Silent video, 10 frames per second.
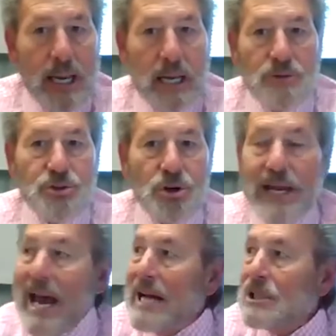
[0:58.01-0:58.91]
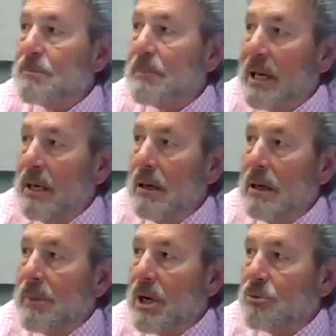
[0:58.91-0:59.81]
And so he asked me,
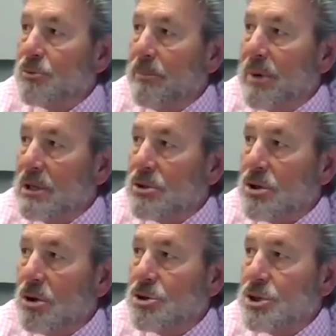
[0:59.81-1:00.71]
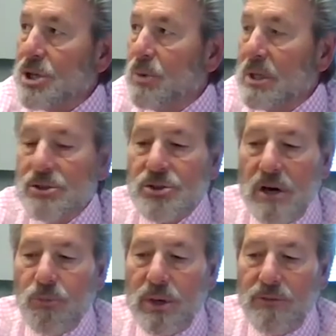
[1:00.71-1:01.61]
because we've been associating with
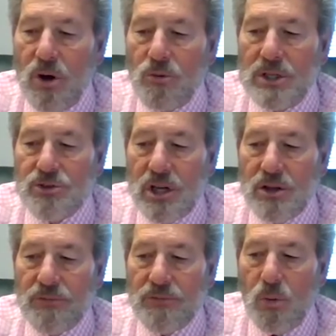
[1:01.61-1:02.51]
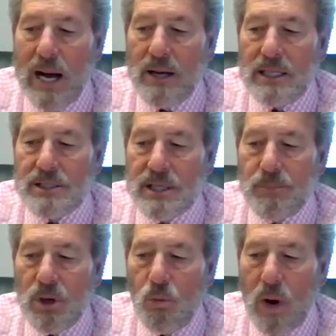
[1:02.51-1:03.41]
each other, we've known each other for a while. And he
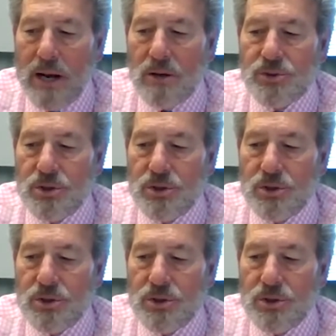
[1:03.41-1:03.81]
said, Bill, why